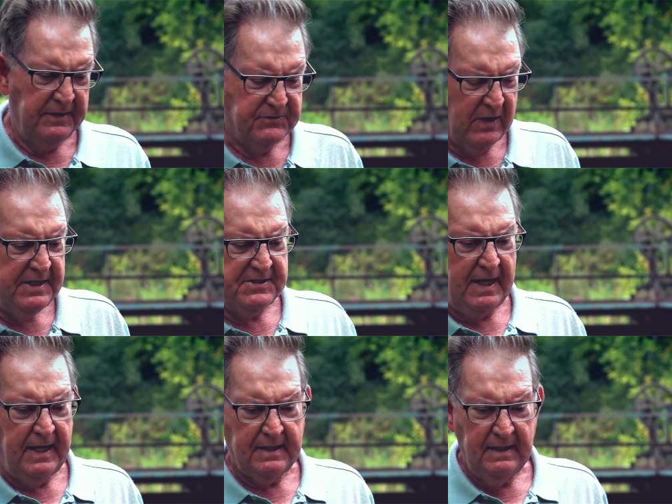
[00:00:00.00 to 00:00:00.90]
Trade
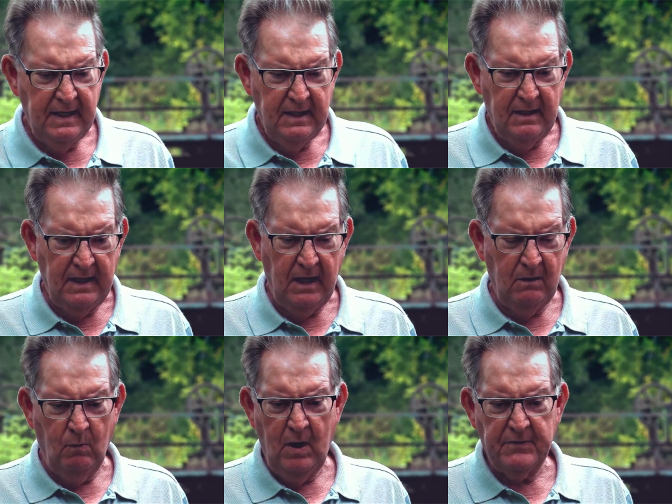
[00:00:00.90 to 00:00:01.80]
Tech,
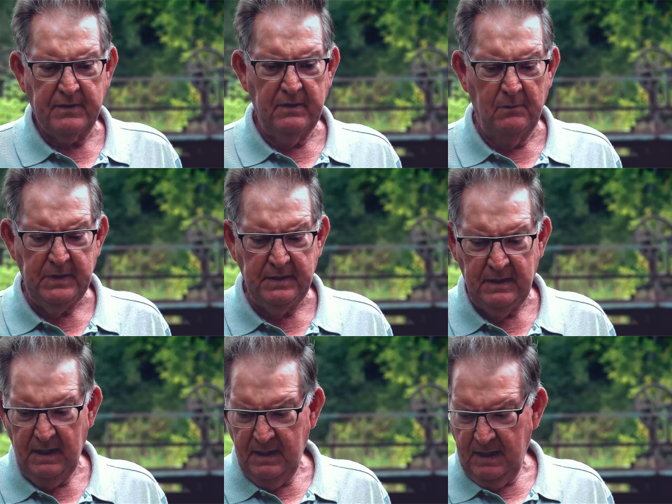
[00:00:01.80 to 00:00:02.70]
Walter
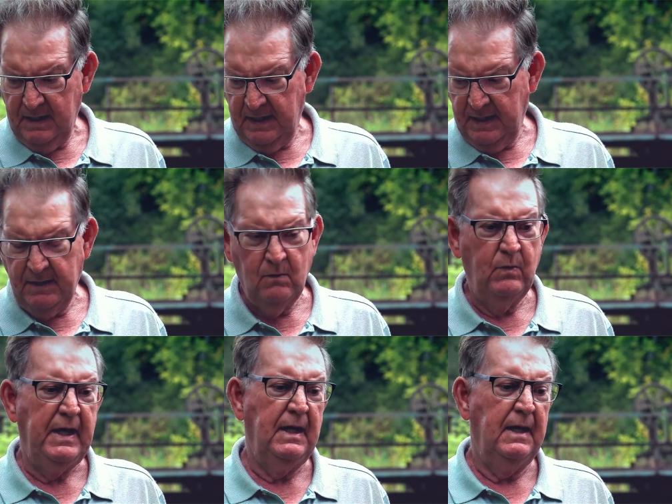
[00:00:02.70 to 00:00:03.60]
Hillman.
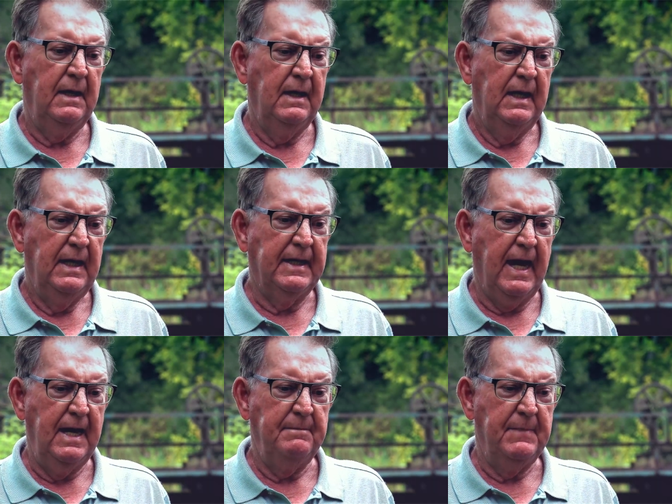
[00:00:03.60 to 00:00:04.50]
He
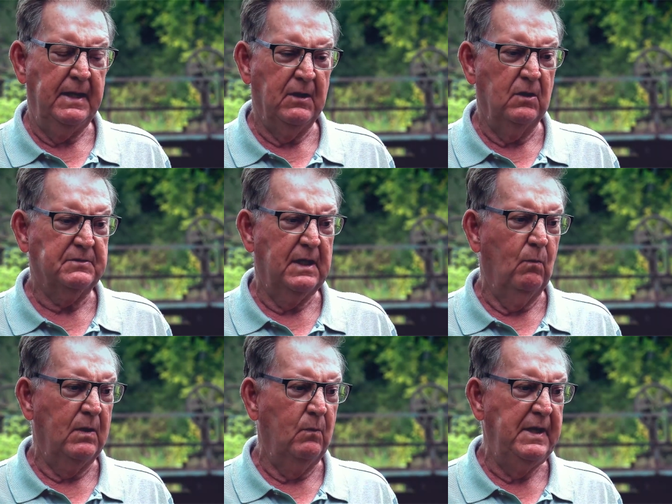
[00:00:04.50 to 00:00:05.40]
came and looked at
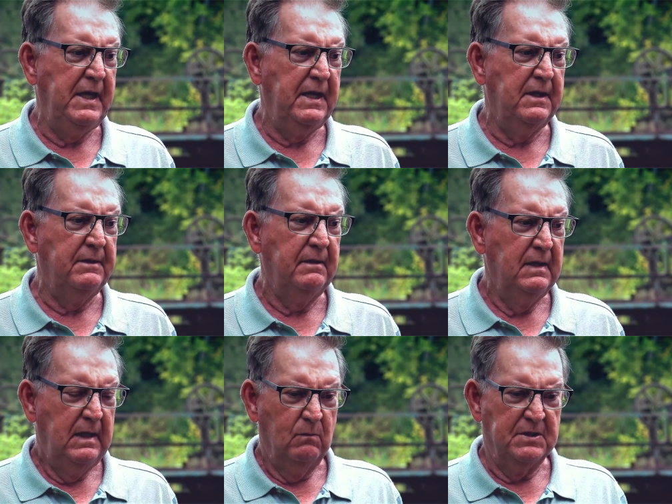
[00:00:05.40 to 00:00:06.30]
what we needed,
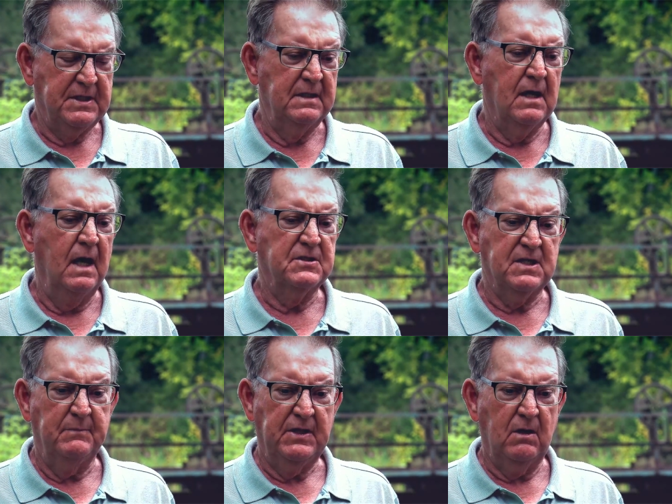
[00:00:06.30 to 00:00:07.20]
was in on
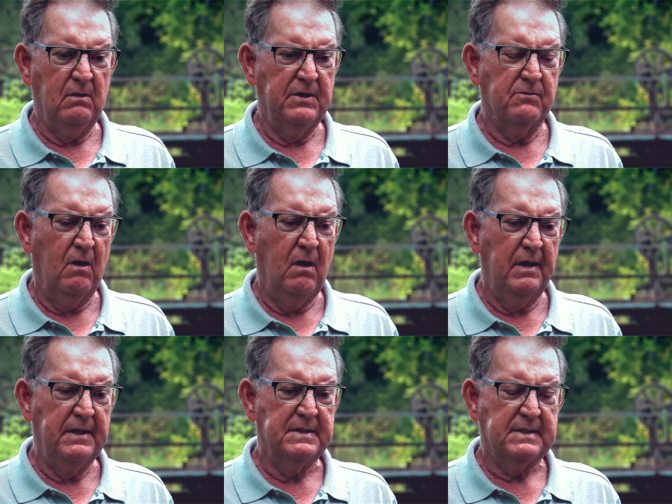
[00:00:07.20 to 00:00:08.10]
some of the earlier
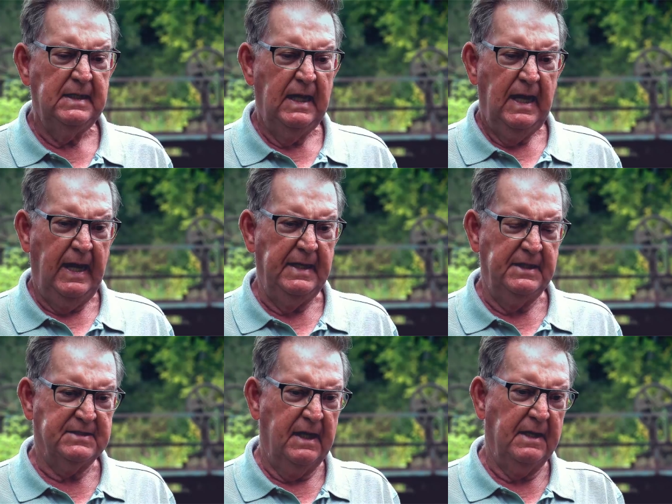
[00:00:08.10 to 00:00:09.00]
drawings, and he
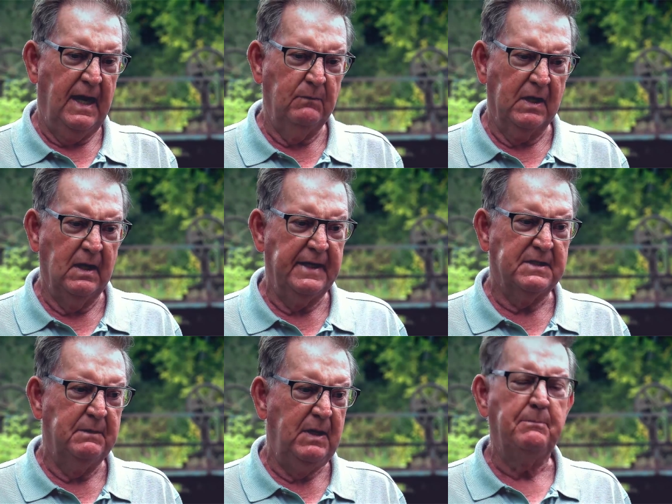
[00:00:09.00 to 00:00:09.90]
said, I would like
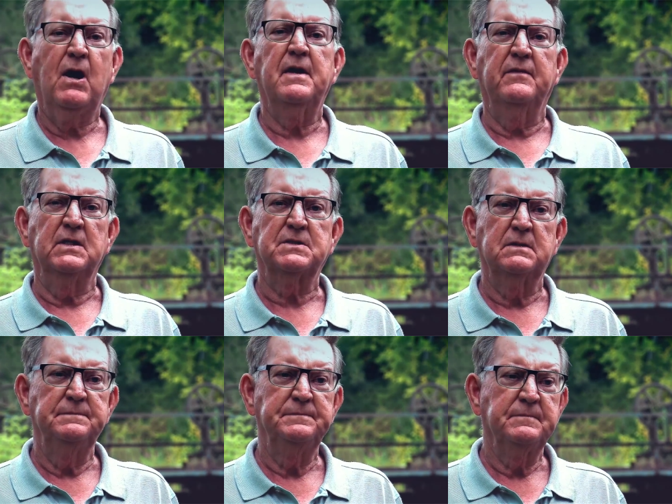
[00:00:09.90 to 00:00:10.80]
to be part of this.
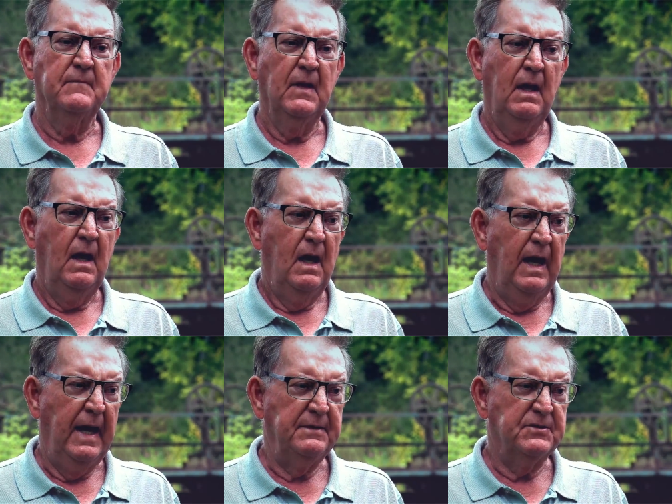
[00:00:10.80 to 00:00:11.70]

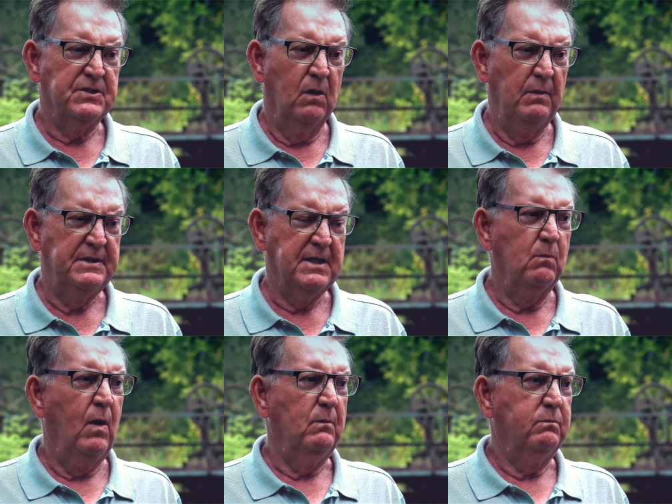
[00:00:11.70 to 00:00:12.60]
And so he
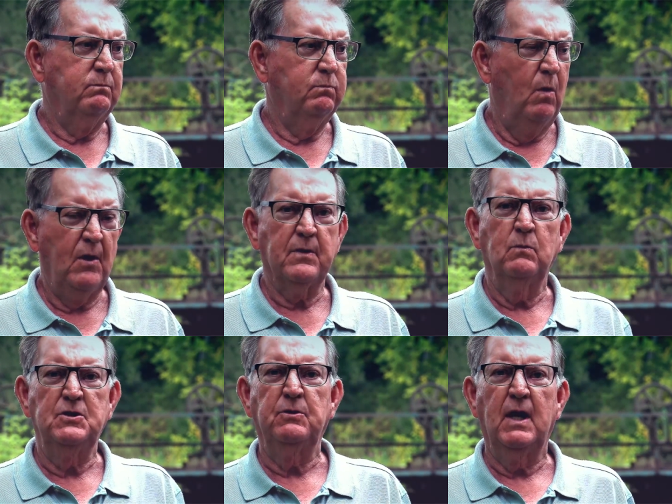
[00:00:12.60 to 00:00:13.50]
said, what, Walter,
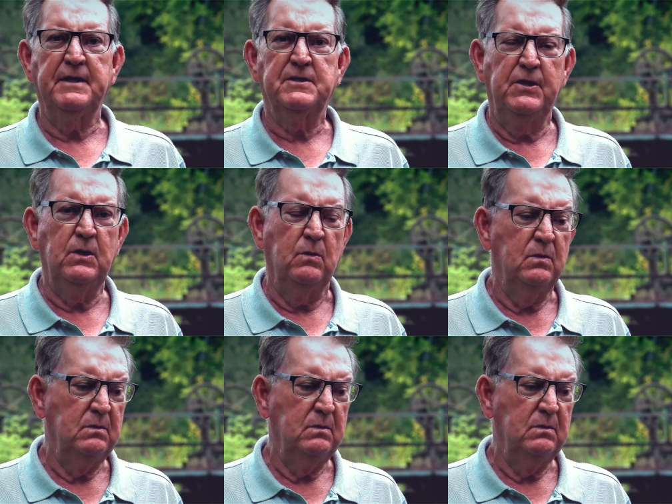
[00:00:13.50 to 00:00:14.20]
would you like to do?